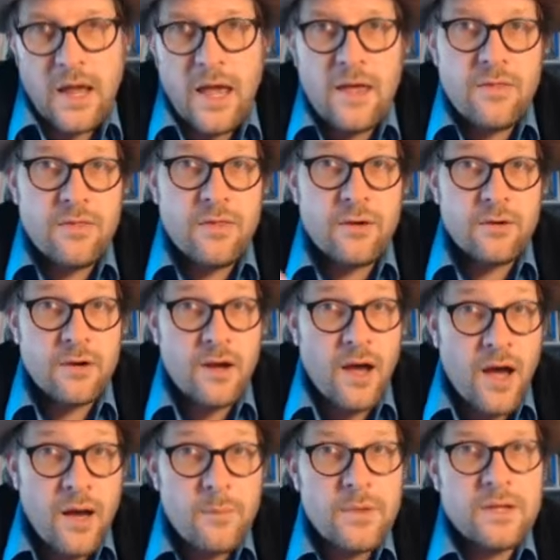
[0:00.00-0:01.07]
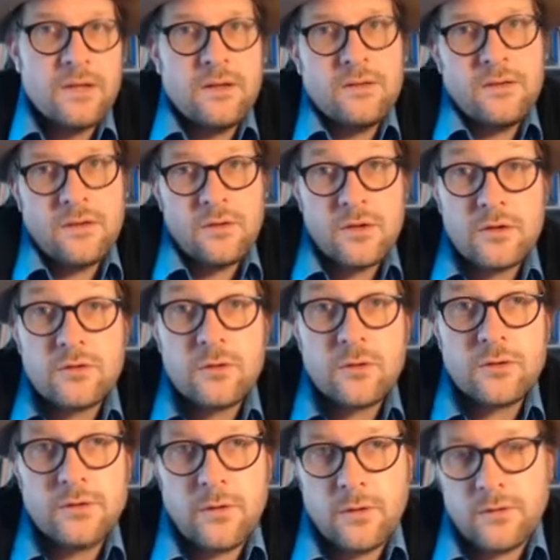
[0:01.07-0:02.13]
and they're common in the
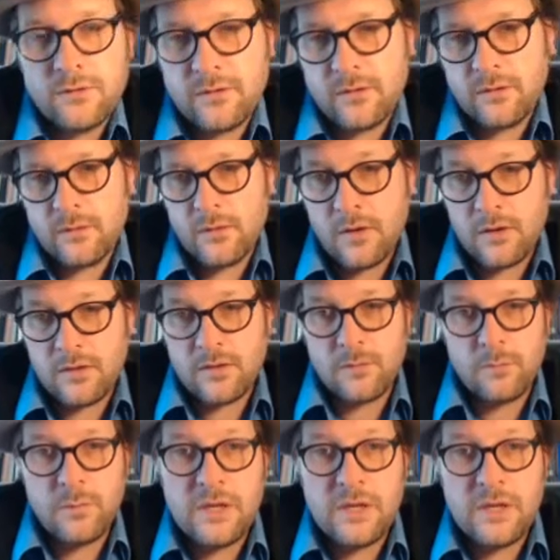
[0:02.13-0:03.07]
littoral zones on the